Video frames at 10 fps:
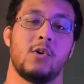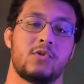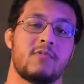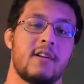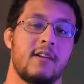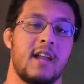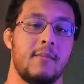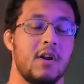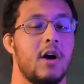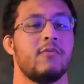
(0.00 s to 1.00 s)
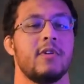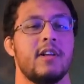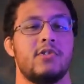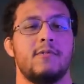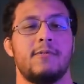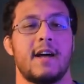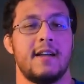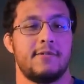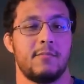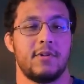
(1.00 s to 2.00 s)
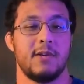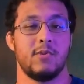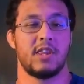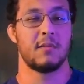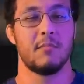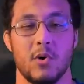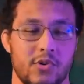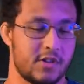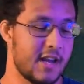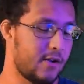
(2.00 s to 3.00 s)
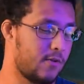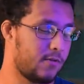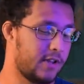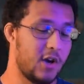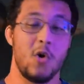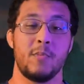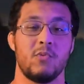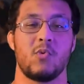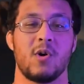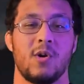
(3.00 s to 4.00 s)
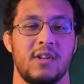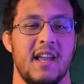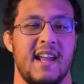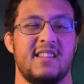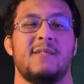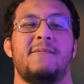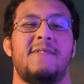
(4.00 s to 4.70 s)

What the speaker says: Ghost Rider game in Unreal Engine 5 complete with the motorcycle, the open world, and some